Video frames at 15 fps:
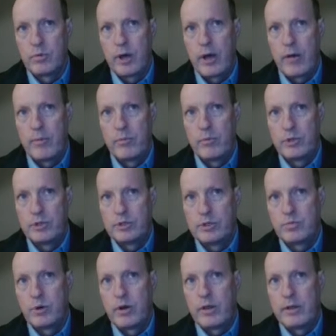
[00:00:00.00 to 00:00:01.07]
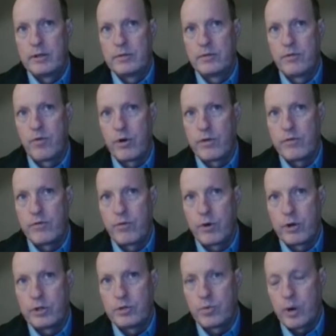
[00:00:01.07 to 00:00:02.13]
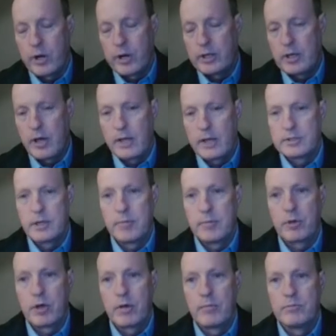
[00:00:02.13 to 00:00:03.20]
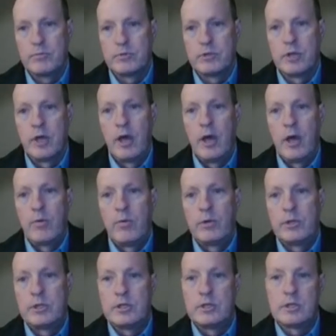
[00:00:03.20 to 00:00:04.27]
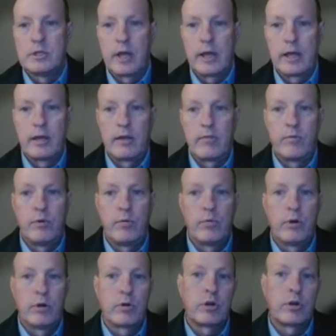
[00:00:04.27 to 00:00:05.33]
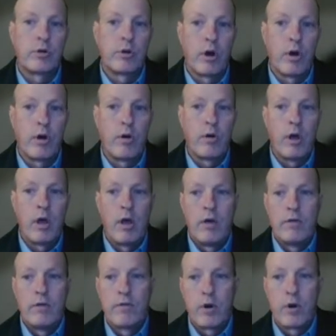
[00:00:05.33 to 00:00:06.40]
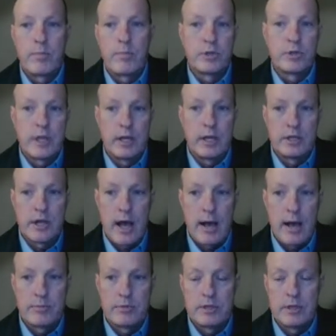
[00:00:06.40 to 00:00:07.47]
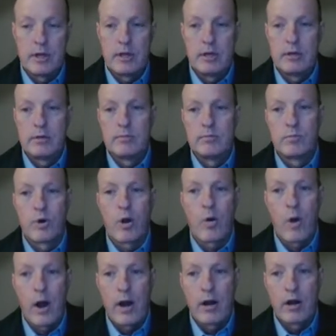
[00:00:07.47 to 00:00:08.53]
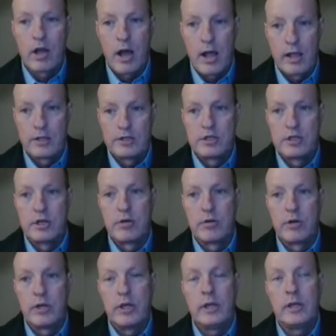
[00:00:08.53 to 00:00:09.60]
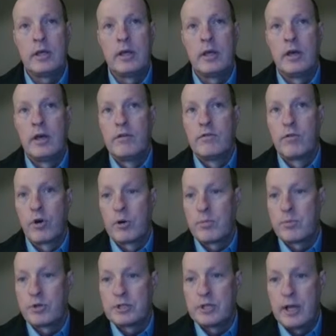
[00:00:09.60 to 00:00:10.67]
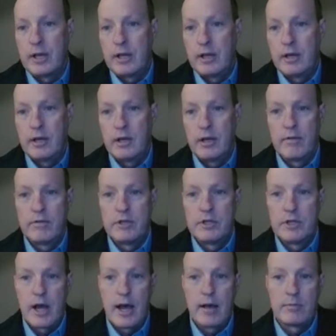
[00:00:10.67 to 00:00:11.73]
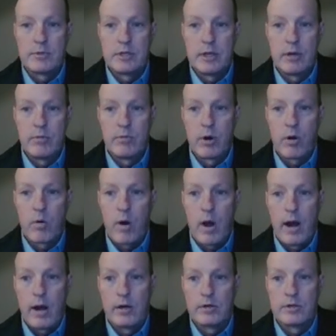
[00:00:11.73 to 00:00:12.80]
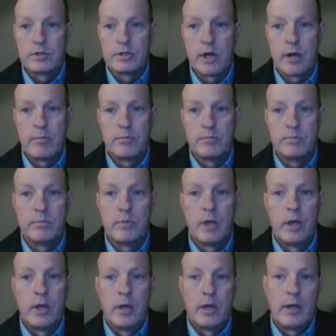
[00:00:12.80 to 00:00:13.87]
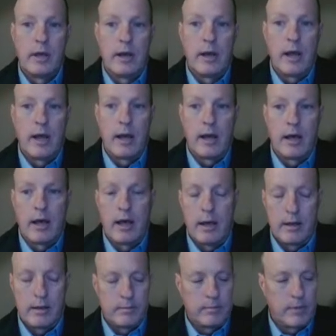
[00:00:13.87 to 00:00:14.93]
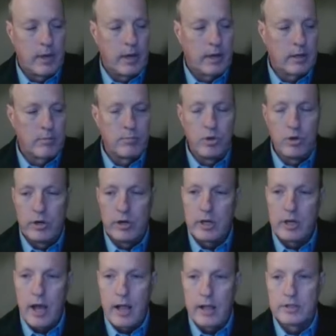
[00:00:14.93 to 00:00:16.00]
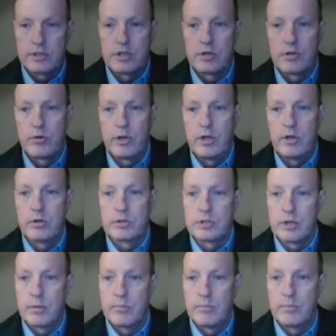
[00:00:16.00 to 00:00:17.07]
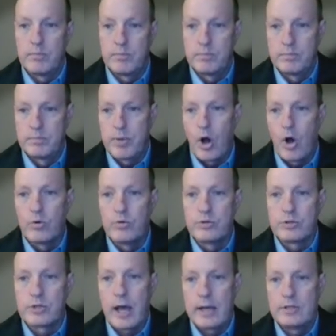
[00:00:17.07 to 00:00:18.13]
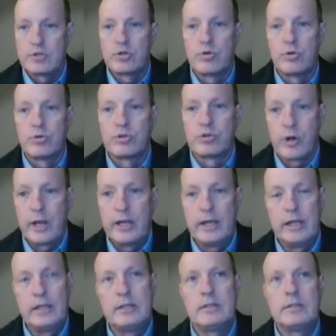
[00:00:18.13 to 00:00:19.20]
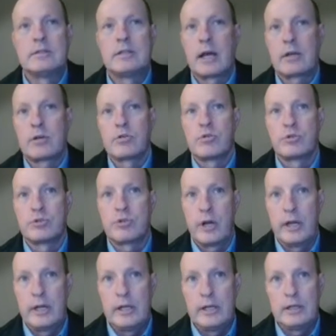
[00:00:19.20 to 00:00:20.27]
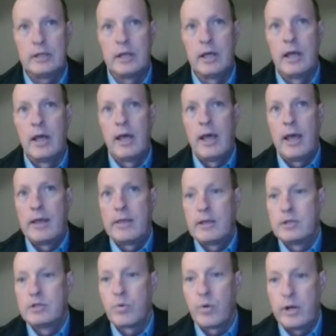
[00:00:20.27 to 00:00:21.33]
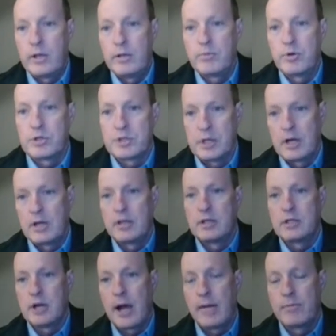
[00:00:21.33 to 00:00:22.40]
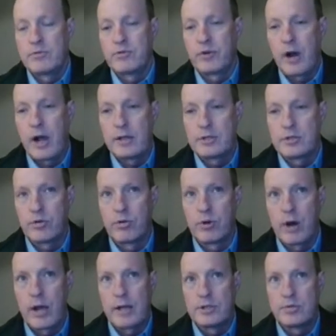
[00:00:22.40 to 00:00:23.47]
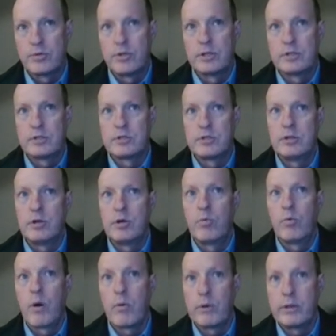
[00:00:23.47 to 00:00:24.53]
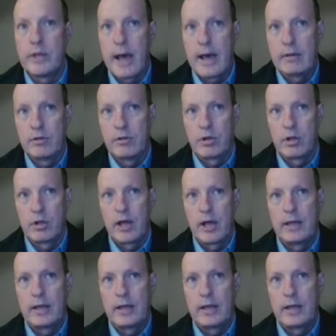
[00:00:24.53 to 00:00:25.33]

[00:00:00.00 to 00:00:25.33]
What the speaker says: which is where this 40-40-20 concept comes, which is like, if we were to grow 40% jobs that require a college degree, 40% of the jobs that require some a community college degree or some post high school training, technical training, and then 20% of the jobs for high school graduates, you know, what would that look like?